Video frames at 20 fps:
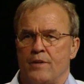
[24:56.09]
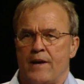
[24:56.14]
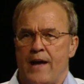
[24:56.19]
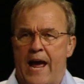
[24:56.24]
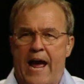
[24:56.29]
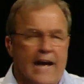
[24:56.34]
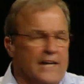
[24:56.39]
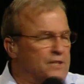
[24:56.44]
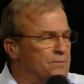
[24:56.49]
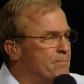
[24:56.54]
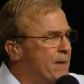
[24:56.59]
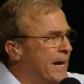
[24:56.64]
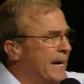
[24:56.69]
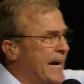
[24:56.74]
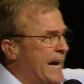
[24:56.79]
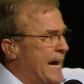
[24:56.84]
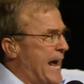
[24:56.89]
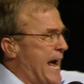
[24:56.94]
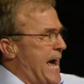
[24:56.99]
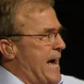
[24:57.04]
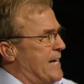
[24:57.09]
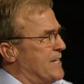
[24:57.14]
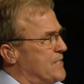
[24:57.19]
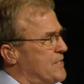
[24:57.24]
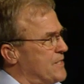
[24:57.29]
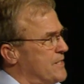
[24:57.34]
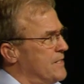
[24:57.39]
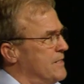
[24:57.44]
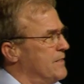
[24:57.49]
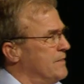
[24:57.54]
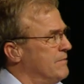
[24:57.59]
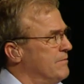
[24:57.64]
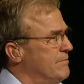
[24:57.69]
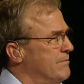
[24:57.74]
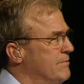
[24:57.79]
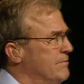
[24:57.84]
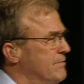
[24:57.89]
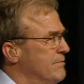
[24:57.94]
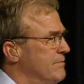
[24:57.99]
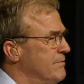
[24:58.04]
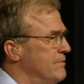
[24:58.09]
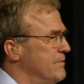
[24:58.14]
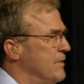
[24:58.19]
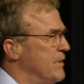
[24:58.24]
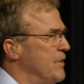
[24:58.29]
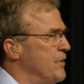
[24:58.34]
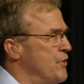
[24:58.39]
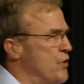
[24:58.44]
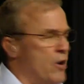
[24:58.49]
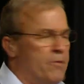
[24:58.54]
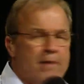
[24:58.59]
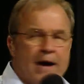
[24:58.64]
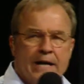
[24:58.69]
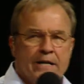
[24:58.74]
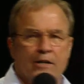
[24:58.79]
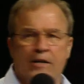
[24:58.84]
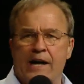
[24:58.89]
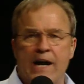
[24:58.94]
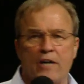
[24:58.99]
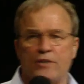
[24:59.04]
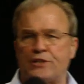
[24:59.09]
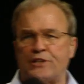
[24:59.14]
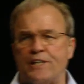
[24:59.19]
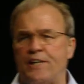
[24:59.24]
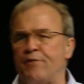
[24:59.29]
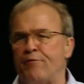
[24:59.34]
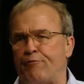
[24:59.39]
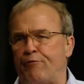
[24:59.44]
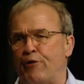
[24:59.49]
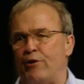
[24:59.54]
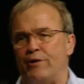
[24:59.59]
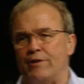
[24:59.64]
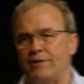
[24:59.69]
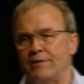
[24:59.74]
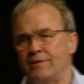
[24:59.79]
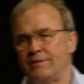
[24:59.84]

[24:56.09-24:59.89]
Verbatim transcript: as many as, no matter how sinful,